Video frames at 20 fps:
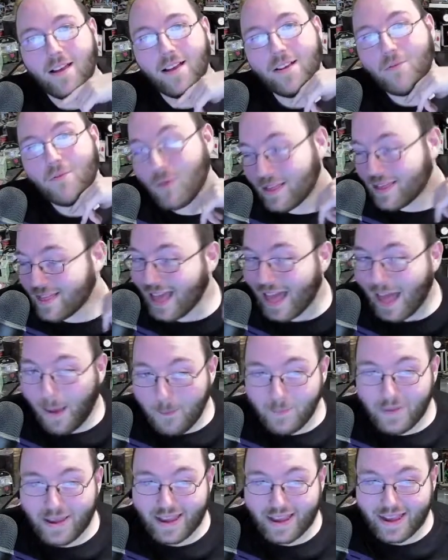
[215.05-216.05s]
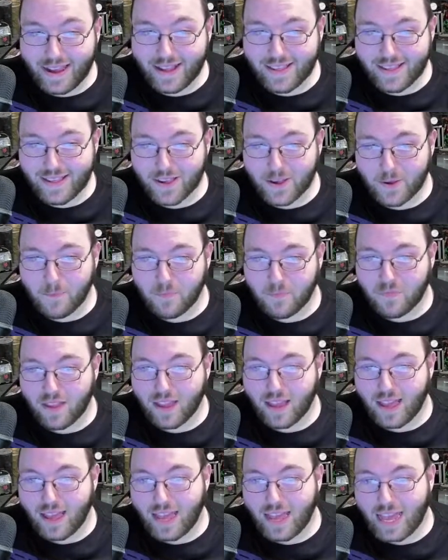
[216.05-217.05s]
What that means
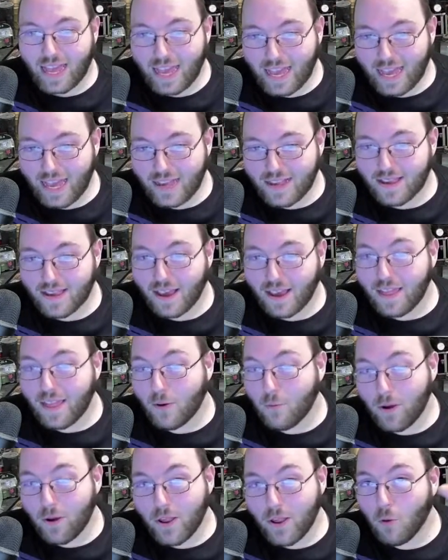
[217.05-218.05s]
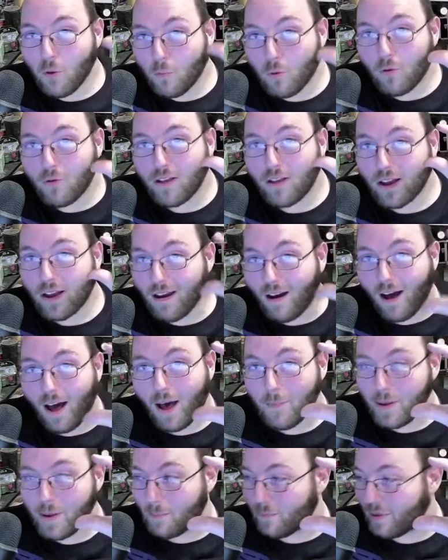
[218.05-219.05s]
is that when you pull a
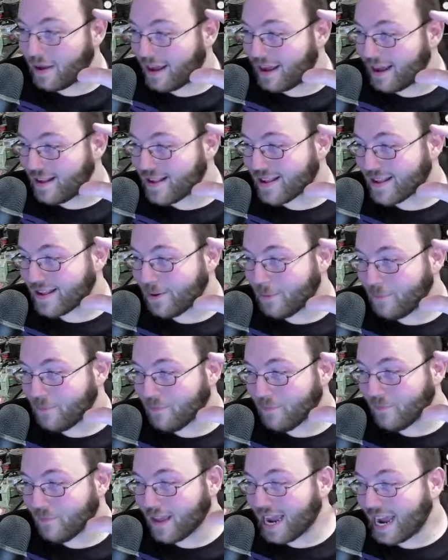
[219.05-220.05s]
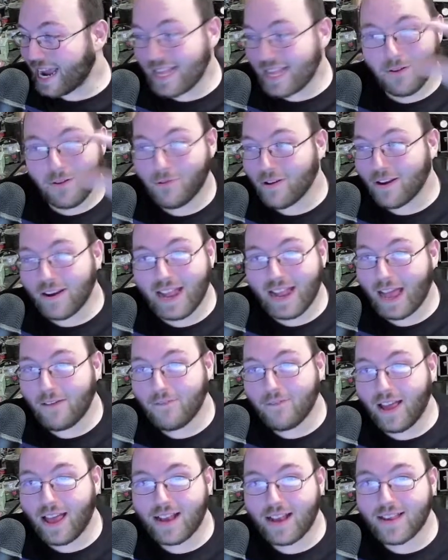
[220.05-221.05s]
common piece, it's only going to have
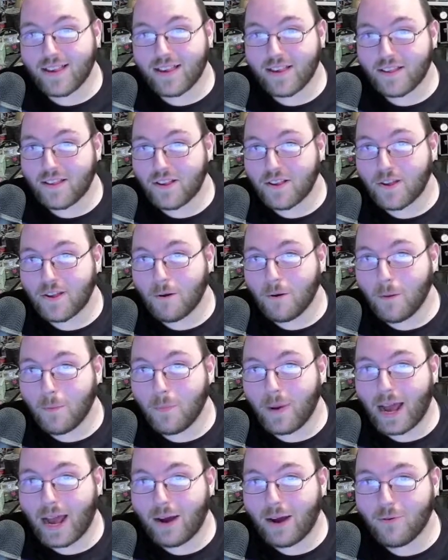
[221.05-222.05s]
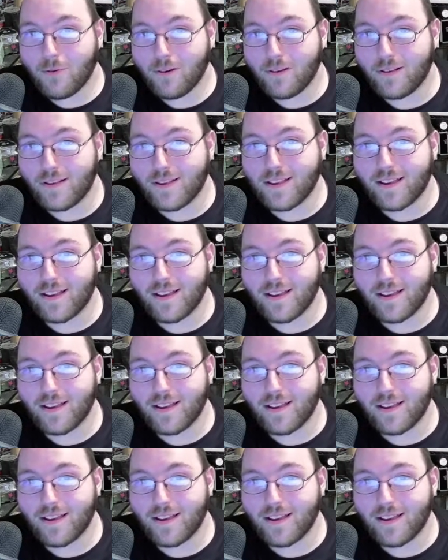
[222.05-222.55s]
access to certain powers.